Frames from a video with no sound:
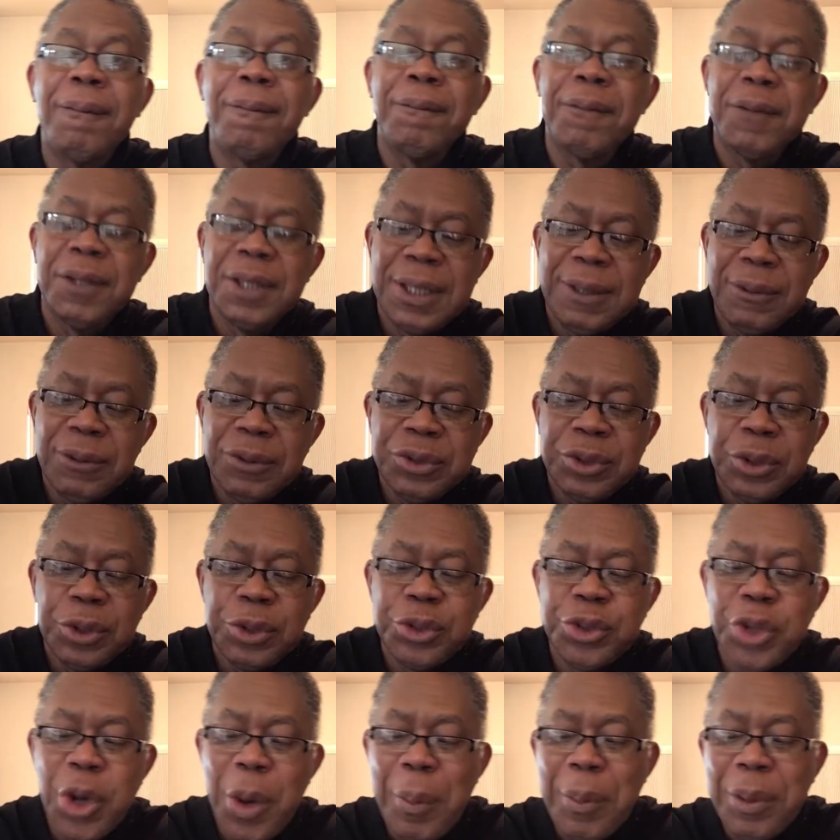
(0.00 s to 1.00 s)
He was a
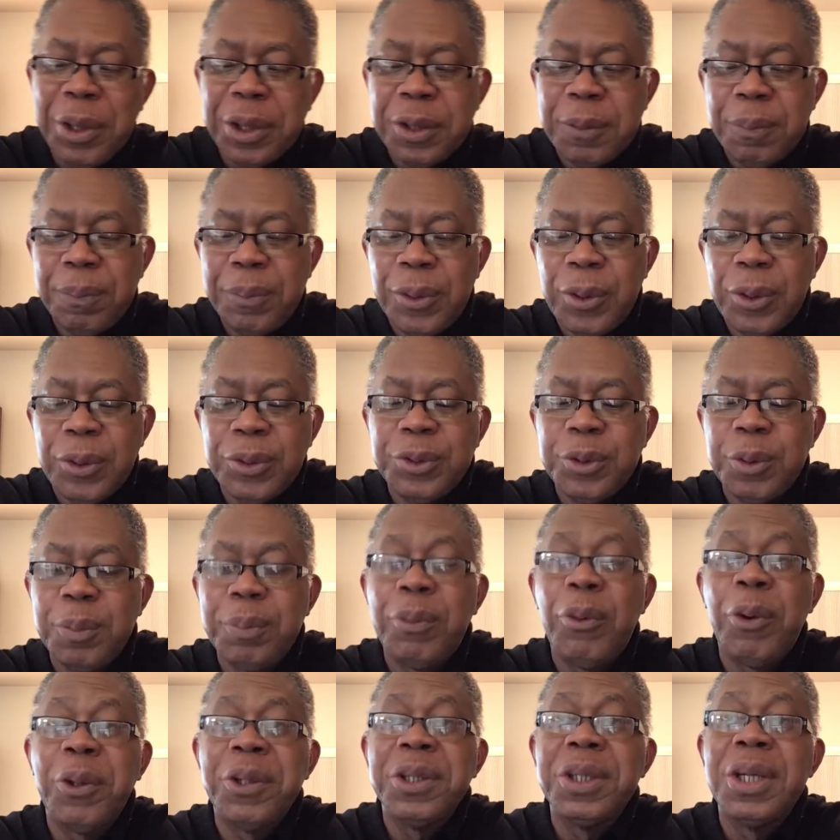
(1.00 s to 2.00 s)
German composer
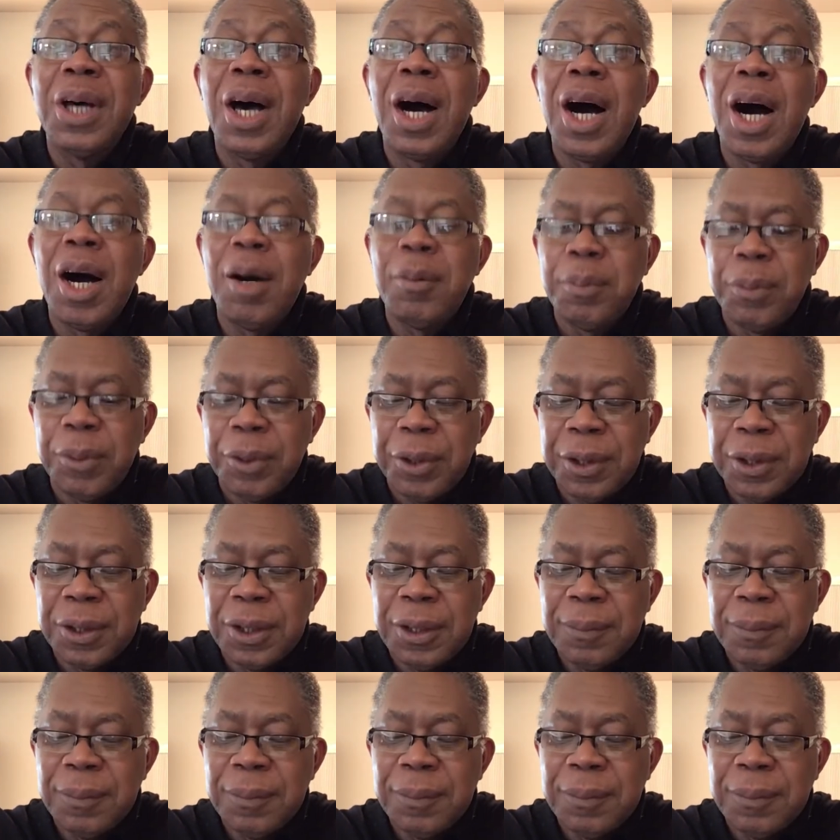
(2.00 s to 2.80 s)
born in Hamburg